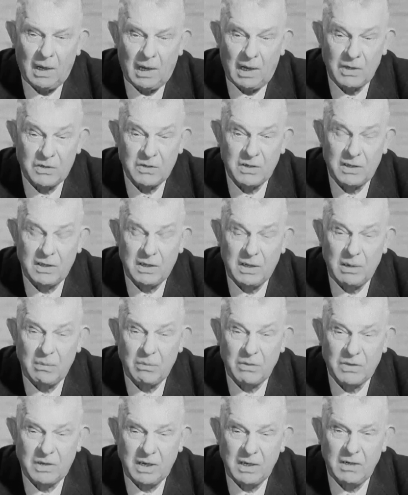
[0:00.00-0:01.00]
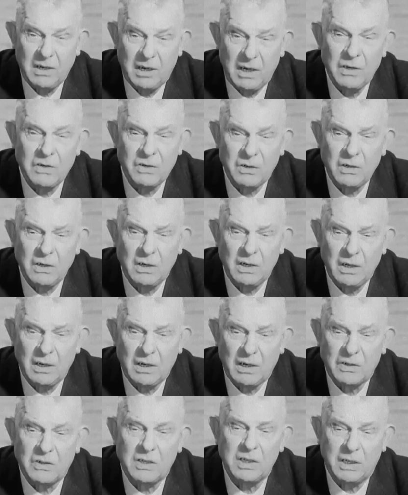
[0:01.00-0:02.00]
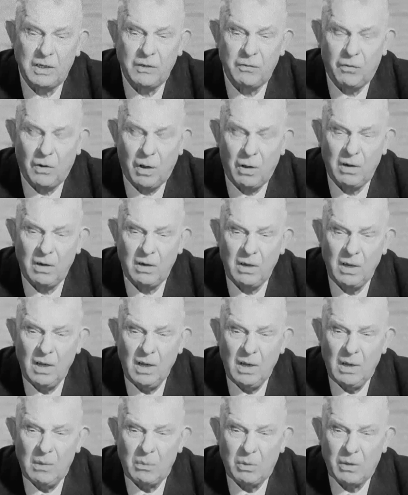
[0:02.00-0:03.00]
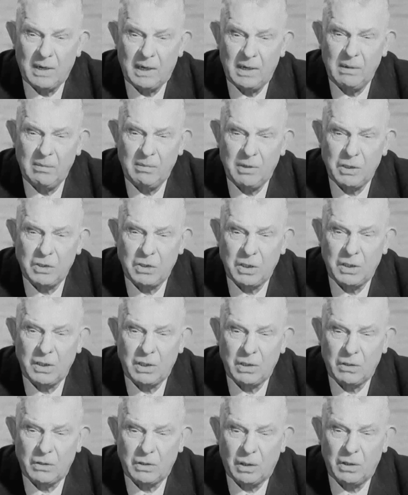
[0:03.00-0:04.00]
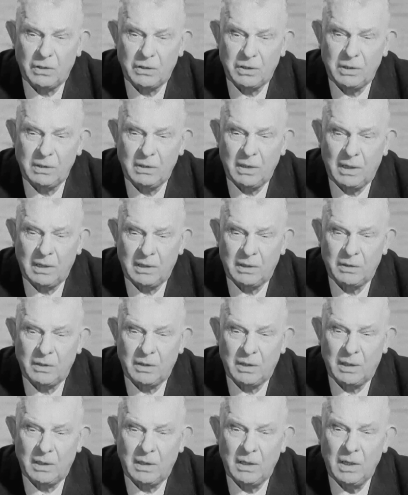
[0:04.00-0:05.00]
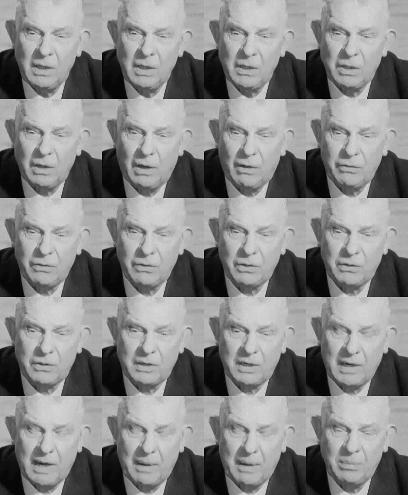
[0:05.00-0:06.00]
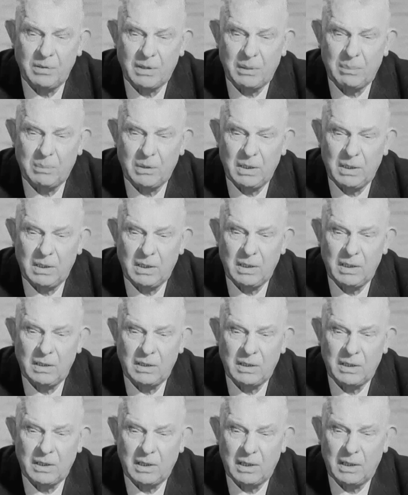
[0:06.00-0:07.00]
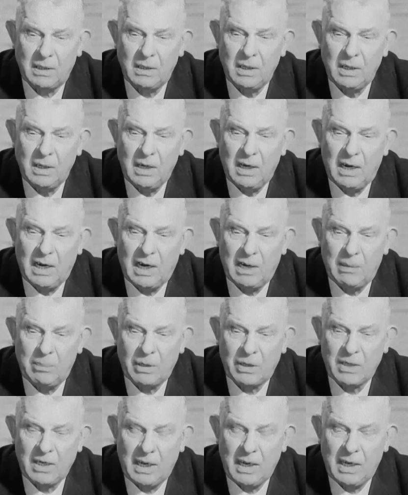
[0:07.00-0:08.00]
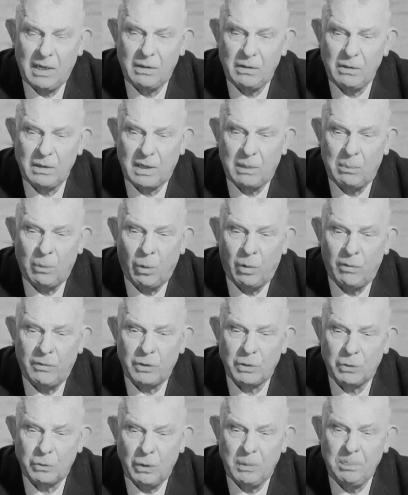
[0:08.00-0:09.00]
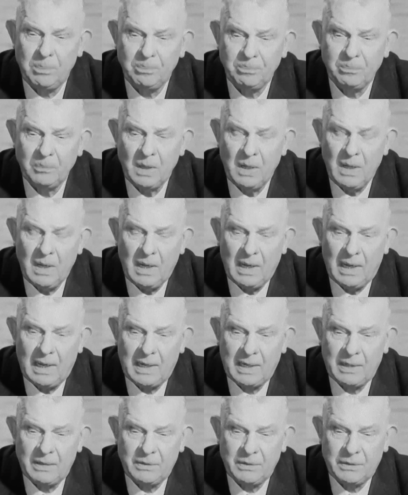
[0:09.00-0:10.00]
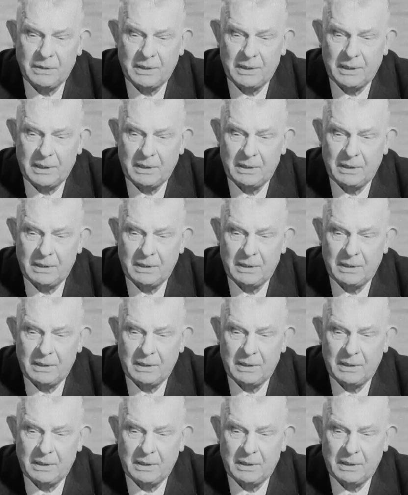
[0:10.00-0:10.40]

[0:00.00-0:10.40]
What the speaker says: I'd say that he was dead instantly as he did fall, but anyway, General Dalton and the officer that happened to be in the armour car came over to him and